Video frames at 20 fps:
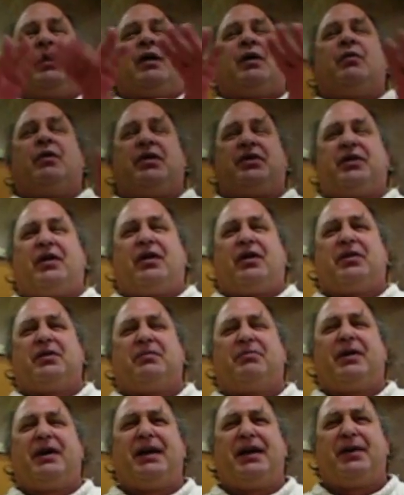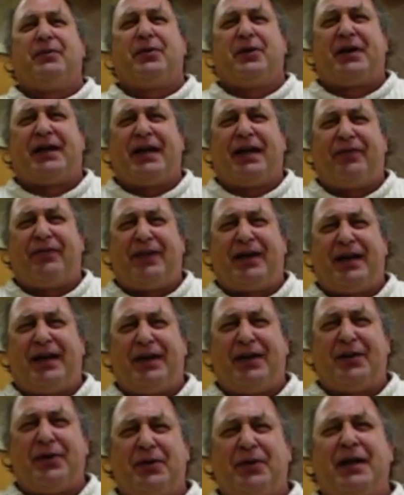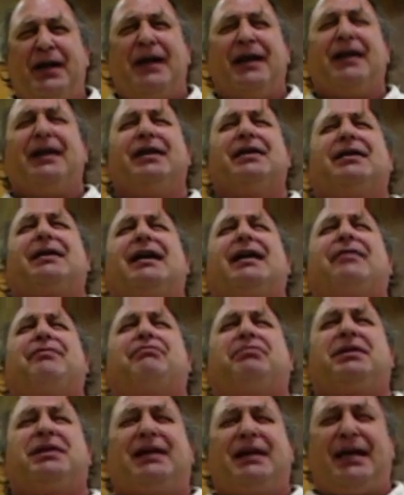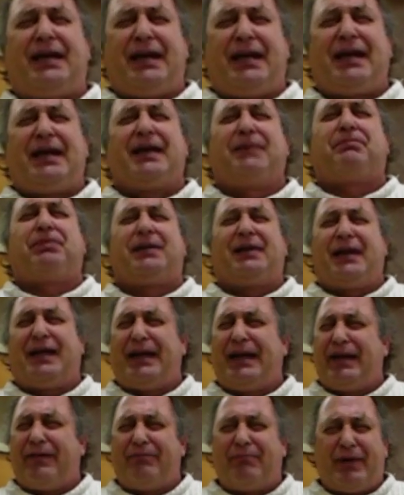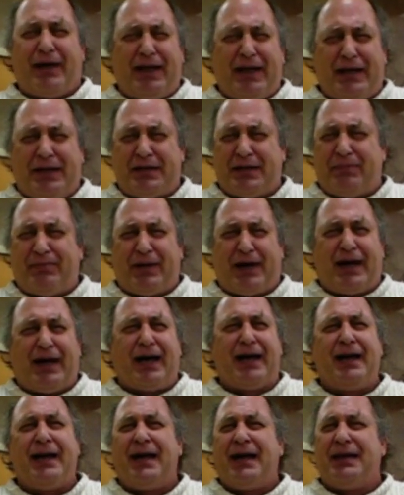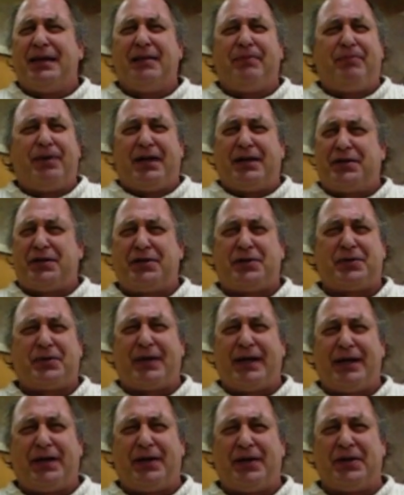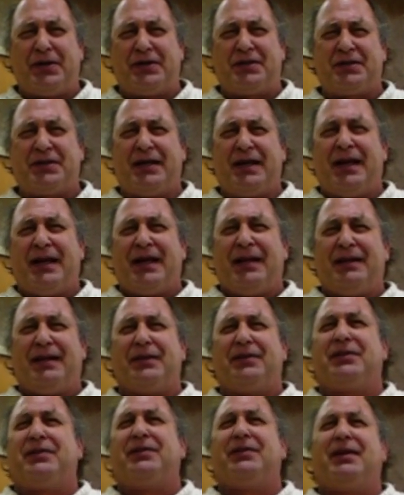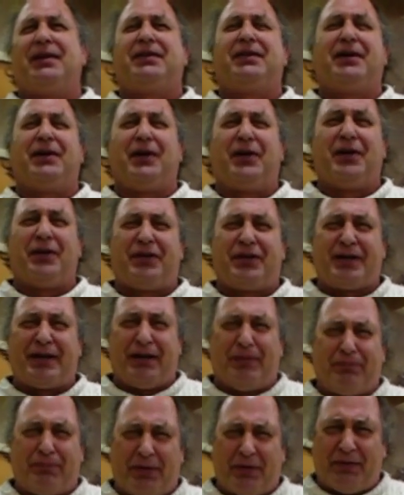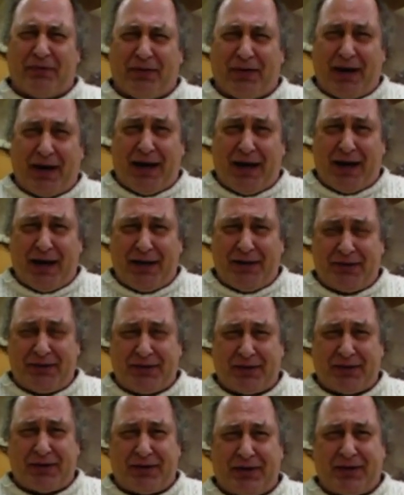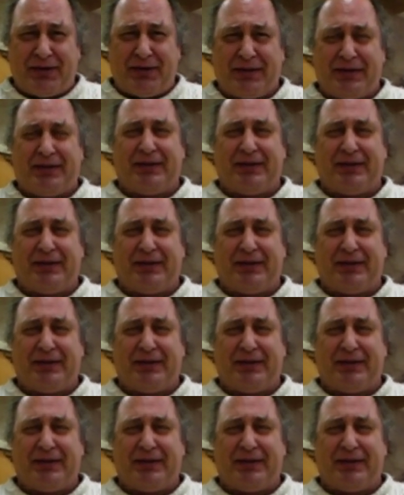With all the money we're giving you, you'll have plenty of money to buy the best shredders that the earth can provide, sir.